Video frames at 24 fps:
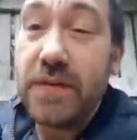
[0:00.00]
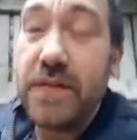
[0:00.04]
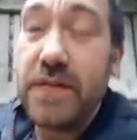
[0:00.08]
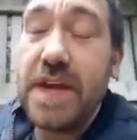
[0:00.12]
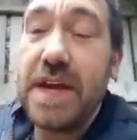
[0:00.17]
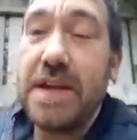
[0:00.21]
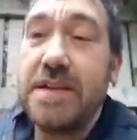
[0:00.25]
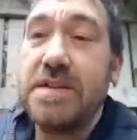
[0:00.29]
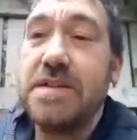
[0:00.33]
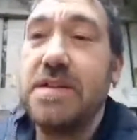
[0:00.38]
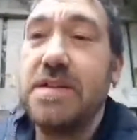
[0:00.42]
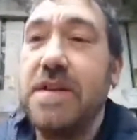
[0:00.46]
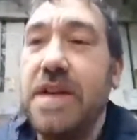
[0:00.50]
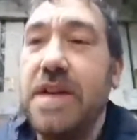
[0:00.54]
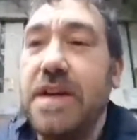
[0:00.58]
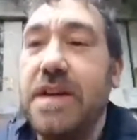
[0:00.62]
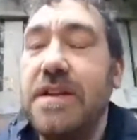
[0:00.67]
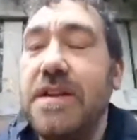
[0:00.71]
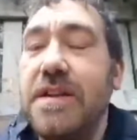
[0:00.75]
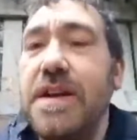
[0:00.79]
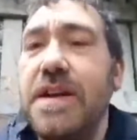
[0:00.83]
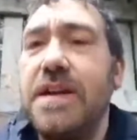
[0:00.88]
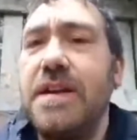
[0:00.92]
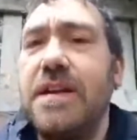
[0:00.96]
that side, and
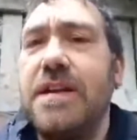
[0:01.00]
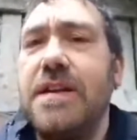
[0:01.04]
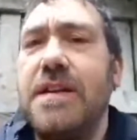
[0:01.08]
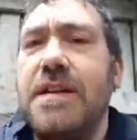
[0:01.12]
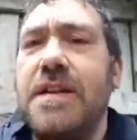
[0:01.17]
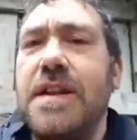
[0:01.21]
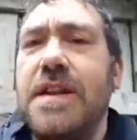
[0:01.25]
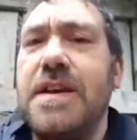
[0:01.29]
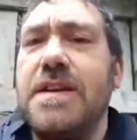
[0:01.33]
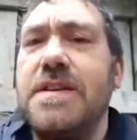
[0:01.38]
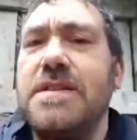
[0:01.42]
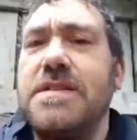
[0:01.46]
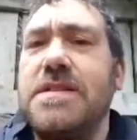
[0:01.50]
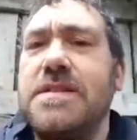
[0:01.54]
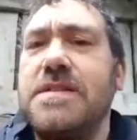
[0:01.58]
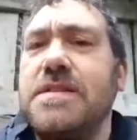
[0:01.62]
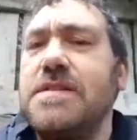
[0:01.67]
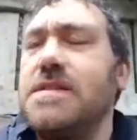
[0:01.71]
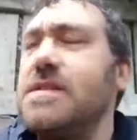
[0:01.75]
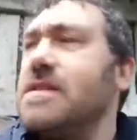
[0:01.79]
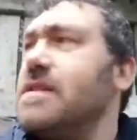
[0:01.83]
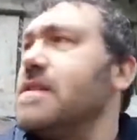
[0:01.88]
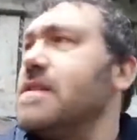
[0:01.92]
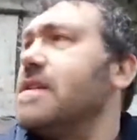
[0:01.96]
then there's
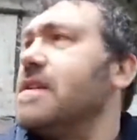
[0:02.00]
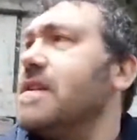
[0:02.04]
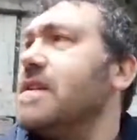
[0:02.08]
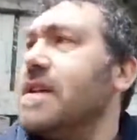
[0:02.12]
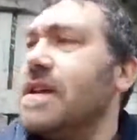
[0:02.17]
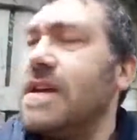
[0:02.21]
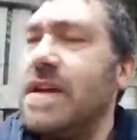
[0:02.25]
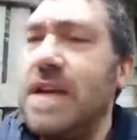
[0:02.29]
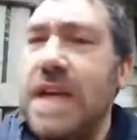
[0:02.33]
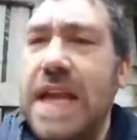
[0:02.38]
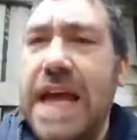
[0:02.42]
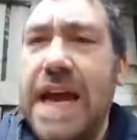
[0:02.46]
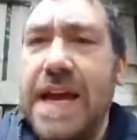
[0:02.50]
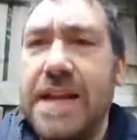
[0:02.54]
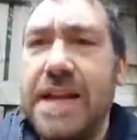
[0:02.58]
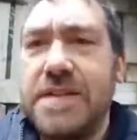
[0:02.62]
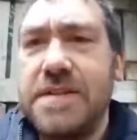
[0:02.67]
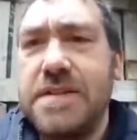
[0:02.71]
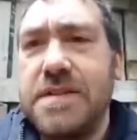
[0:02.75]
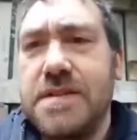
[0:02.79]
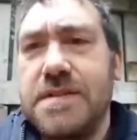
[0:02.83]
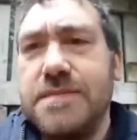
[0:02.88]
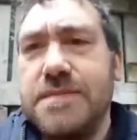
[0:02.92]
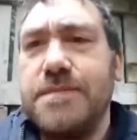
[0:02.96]

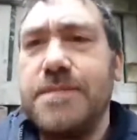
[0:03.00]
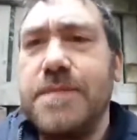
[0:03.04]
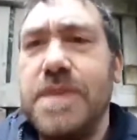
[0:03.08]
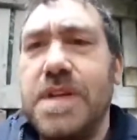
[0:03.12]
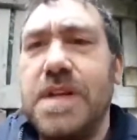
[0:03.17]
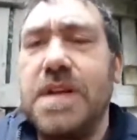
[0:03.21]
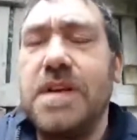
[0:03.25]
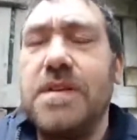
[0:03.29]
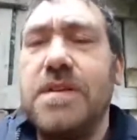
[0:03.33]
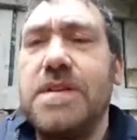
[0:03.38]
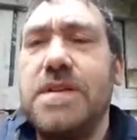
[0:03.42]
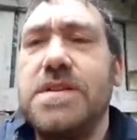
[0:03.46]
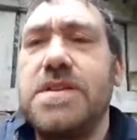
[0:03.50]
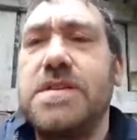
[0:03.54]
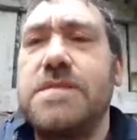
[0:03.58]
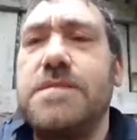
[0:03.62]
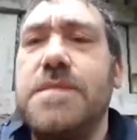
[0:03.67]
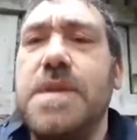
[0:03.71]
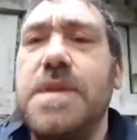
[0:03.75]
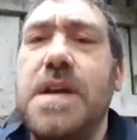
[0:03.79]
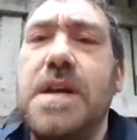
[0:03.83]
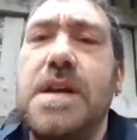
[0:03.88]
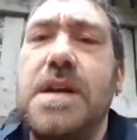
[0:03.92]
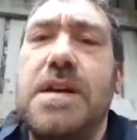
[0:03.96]
lats. You know, it's
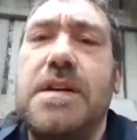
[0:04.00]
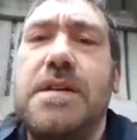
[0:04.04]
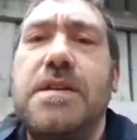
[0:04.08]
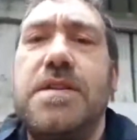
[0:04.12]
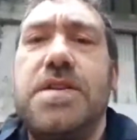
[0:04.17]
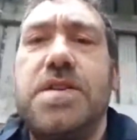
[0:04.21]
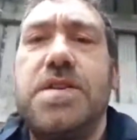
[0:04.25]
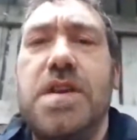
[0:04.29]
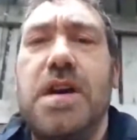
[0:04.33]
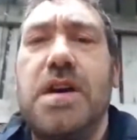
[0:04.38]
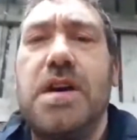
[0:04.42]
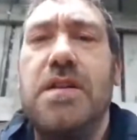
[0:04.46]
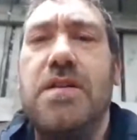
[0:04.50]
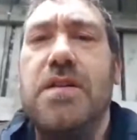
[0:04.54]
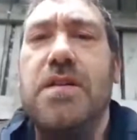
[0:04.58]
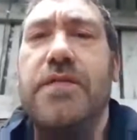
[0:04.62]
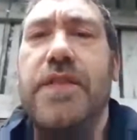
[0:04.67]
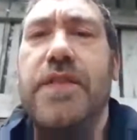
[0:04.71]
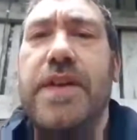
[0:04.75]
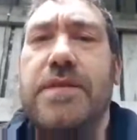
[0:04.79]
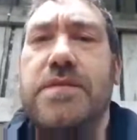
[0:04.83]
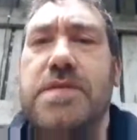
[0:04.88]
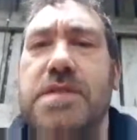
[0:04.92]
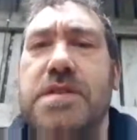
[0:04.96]
shuttered off
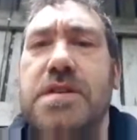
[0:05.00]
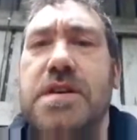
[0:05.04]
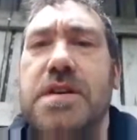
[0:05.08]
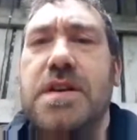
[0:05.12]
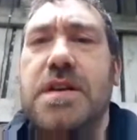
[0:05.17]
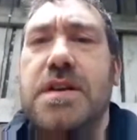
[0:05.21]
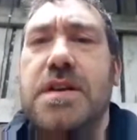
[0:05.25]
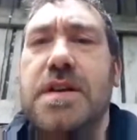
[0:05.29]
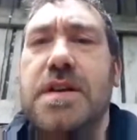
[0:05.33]
outside.